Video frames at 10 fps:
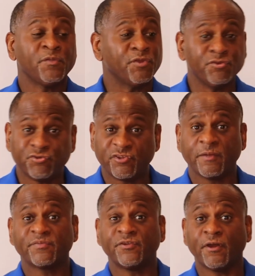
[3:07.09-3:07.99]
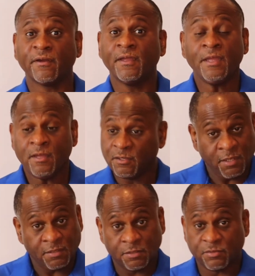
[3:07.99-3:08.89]
Then you see them start,
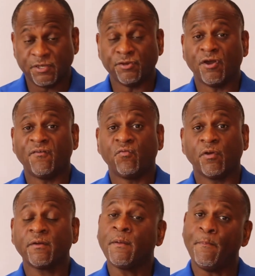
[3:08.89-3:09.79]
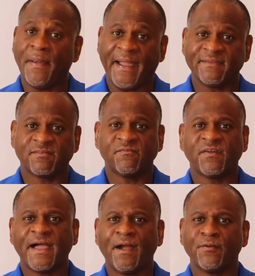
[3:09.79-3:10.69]
you know, getting off work, buying some
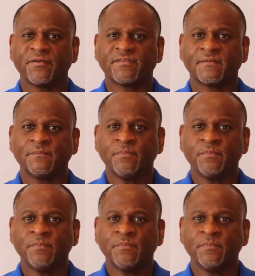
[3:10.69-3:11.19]
flowers.